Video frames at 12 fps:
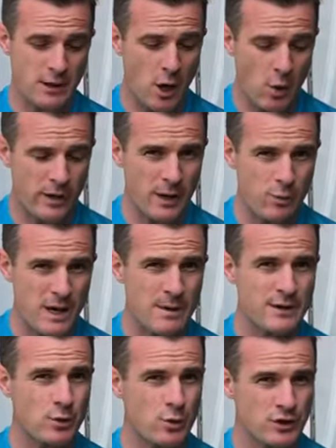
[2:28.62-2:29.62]
it's a holding a wee,
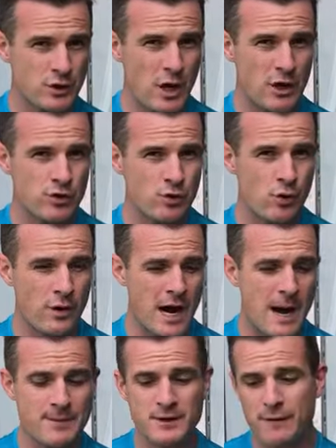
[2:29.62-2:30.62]
but it's also a draw
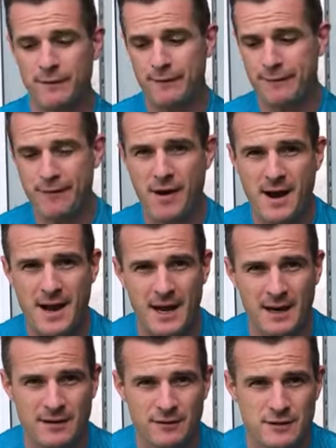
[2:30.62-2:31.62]
up. So for
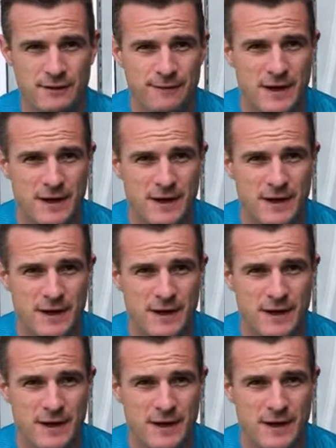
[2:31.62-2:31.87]
Fran, as a